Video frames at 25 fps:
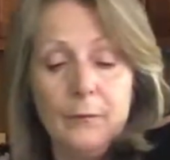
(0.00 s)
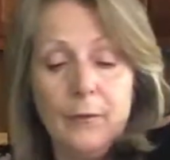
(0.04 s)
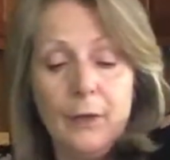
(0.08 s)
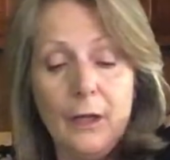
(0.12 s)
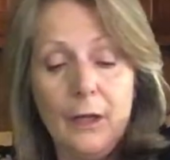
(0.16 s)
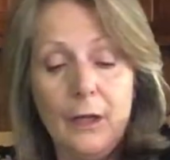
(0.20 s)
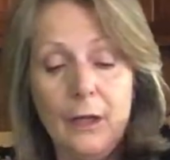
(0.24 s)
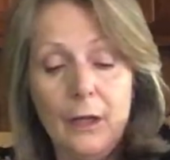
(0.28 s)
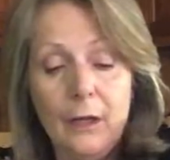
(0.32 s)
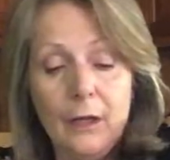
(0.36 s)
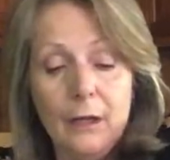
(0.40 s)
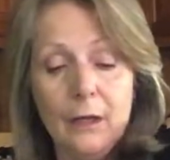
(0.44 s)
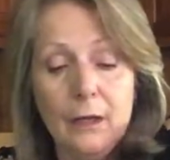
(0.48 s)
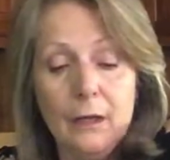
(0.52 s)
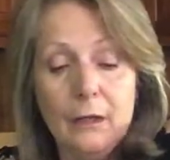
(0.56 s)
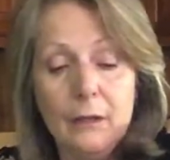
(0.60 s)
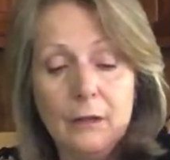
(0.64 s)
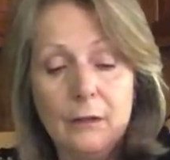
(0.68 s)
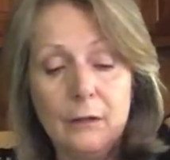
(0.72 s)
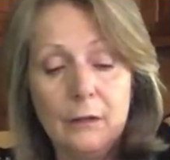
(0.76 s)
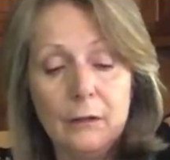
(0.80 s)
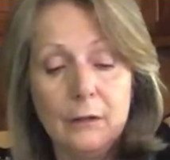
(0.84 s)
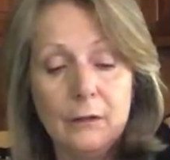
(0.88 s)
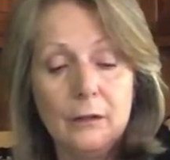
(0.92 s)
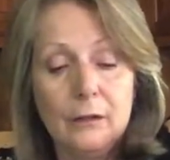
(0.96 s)

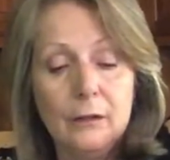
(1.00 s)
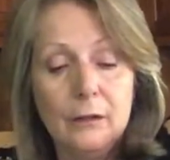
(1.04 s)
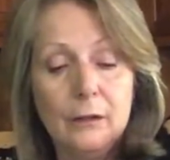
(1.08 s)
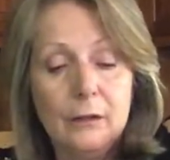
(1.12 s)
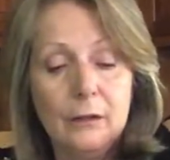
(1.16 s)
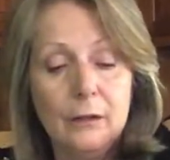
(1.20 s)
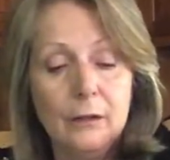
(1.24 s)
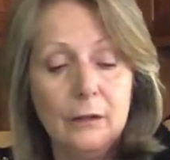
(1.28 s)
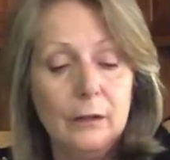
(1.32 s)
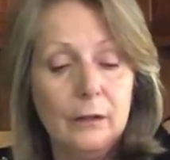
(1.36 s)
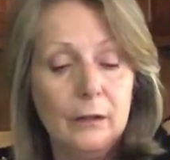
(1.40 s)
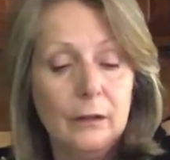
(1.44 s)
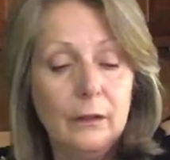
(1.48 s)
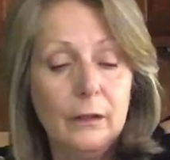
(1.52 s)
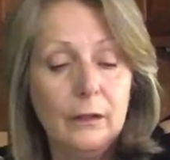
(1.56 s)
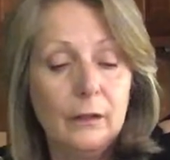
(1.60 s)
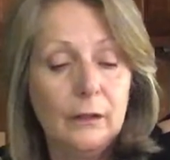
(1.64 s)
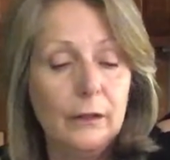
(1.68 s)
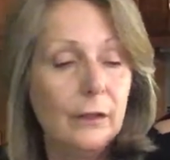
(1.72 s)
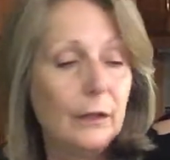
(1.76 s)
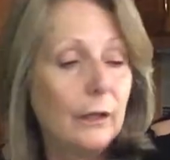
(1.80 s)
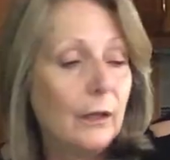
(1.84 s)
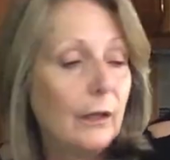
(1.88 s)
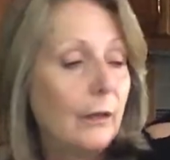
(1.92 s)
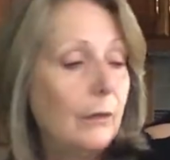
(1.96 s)
And there
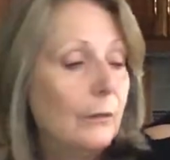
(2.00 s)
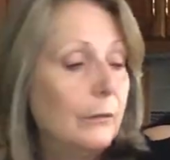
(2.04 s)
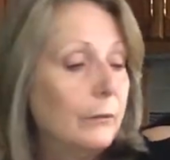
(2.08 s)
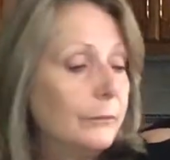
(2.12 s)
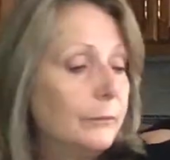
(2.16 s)
you go.